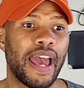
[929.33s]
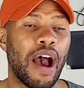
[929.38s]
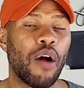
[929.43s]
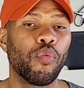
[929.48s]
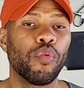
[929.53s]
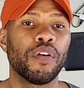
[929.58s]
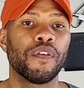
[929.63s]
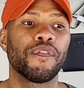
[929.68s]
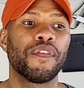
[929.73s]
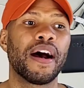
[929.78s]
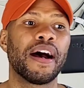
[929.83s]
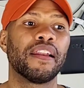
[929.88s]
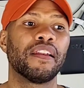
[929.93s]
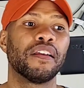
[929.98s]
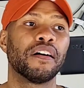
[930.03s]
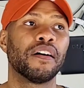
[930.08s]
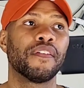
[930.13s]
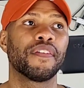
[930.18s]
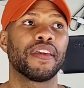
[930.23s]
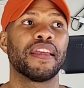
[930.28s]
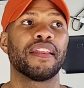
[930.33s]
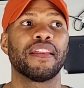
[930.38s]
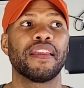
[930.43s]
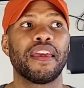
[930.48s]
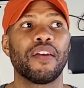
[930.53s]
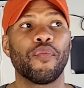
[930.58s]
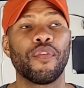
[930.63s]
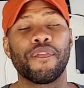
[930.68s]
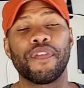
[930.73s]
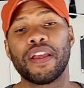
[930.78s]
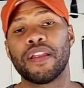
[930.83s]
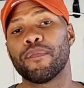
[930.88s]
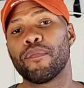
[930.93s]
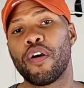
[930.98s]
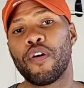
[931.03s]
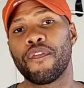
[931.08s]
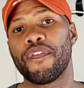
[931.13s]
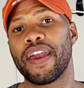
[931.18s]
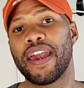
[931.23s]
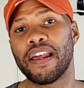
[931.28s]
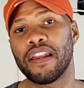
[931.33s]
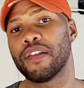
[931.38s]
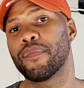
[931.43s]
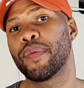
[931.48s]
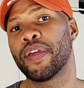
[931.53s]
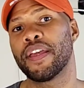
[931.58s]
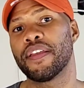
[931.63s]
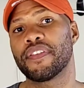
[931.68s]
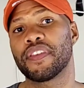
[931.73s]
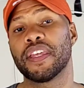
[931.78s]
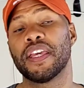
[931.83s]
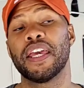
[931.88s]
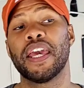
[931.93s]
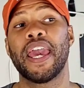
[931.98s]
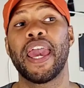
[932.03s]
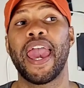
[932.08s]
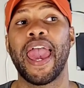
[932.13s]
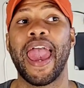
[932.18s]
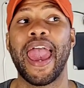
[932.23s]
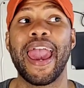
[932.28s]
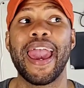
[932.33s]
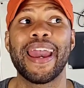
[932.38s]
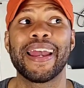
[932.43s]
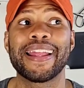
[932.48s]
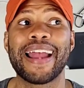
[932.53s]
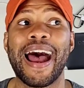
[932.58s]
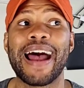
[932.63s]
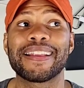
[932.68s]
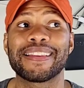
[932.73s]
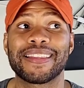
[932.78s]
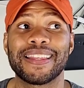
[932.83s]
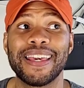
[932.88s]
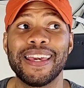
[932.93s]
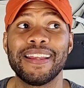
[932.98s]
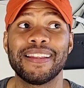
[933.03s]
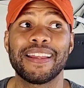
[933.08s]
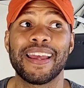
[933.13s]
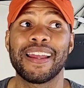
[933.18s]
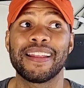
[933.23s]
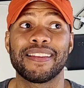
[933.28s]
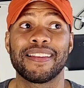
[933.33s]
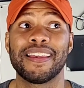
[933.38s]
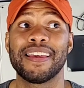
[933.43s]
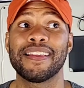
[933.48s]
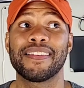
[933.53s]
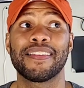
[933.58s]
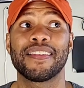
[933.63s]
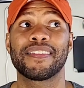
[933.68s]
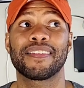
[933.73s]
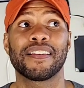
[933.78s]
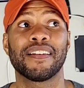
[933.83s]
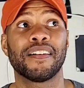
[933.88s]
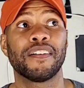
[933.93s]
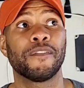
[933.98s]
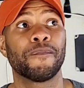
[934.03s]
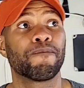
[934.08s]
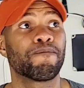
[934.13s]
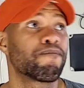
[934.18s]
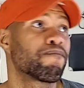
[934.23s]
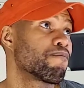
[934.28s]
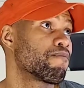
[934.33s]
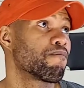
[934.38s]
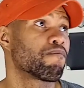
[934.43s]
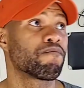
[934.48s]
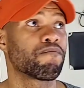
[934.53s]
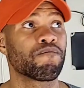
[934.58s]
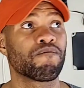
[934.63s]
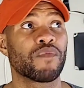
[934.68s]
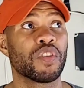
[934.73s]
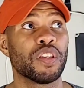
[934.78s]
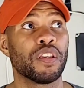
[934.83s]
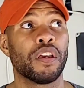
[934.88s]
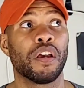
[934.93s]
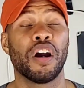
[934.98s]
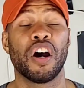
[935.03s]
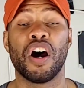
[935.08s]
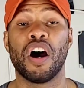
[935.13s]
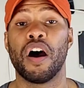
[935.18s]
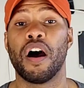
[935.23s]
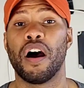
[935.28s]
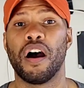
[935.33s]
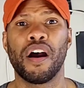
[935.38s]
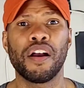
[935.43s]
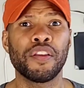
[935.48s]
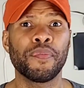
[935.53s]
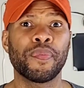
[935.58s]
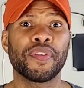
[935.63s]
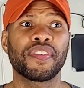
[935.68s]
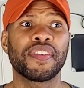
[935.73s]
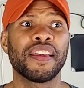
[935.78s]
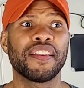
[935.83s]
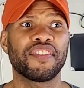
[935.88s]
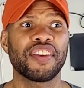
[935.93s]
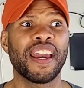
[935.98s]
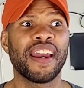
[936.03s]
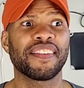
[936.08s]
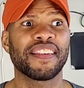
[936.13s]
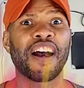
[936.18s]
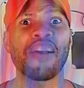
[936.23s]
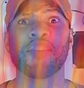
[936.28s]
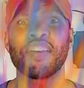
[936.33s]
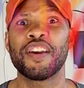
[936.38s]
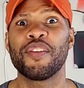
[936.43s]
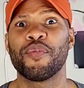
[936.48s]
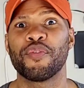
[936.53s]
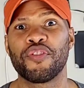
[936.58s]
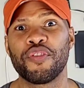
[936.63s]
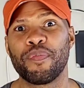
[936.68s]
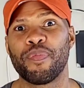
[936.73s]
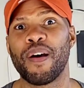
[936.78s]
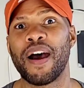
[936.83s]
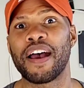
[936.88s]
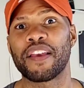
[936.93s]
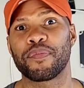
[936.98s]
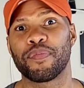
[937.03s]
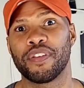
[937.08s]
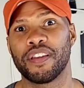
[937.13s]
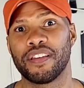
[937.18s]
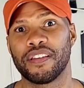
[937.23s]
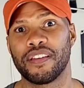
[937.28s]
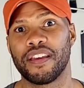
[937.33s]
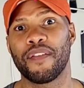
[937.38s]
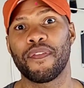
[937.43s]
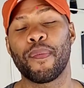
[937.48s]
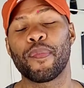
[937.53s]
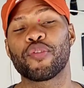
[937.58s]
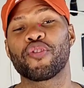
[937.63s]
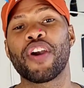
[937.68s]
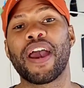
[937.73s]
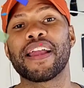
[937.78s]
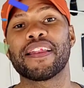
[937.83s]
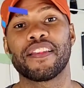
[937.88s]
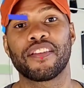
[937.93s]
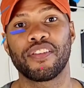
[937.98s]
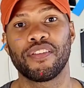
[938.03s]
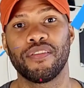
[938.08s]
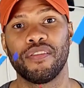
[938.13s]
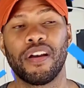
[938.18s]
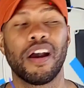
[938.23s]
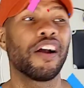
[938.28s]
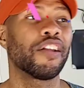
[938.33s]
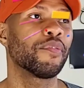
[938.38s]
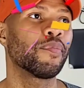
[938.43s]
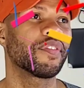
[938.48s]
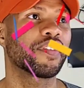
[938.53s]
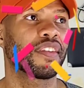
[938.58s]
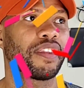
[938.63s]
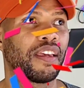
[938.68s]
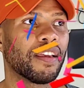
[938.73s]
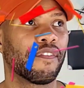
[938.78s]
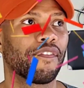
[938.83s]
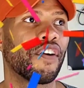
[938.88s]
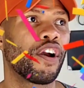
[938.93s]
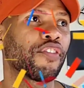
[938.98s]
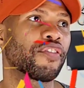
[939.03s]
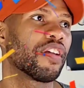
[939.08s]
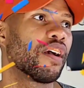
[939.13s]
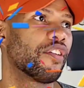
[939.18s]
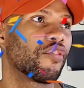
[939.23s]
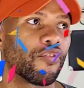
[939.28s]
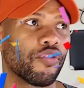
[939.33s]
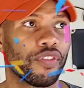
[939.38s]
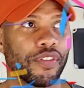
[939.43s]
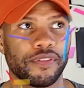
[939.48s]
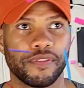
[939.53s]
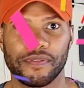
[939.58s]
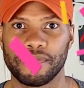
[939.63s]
I will find love within both elements. And I think that this is a 100% chance I'll get with you possibly, if I'm attracted to you. 100%, first 100.